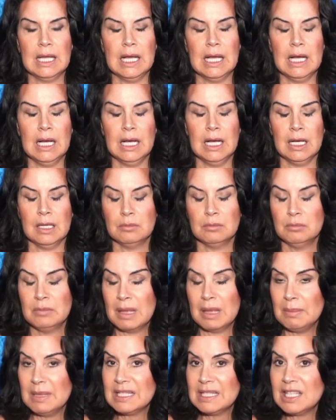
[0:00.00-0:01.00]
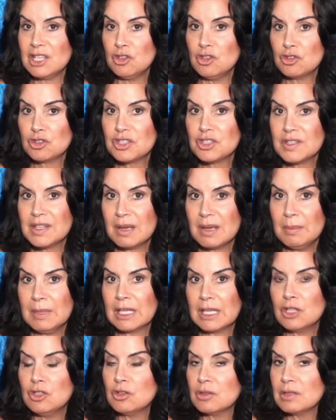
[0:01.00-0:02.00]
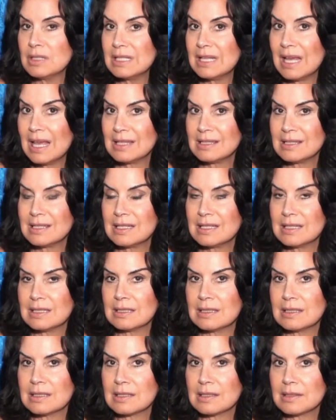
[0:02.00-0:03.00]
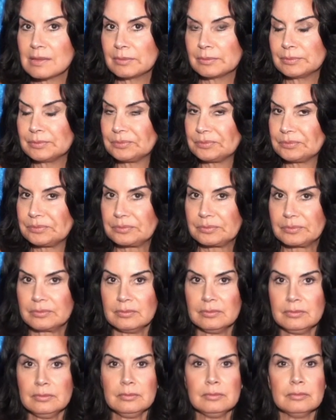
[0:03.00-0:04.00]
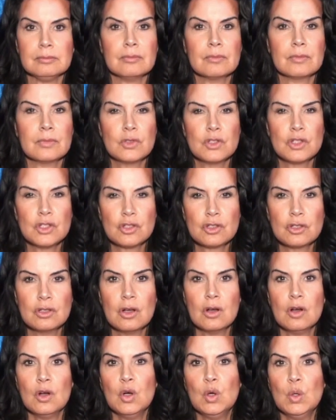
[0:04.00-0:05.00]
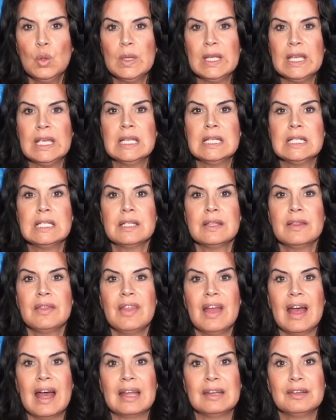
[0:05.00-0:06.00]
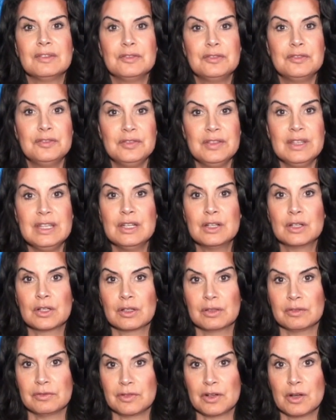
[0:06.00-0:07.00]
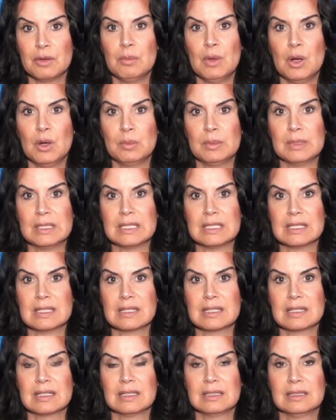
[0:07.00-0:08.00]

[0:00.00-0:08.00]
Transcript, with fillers: Uh, maybe it's in your stomach, in your intestines. Just go into that fear for a moment.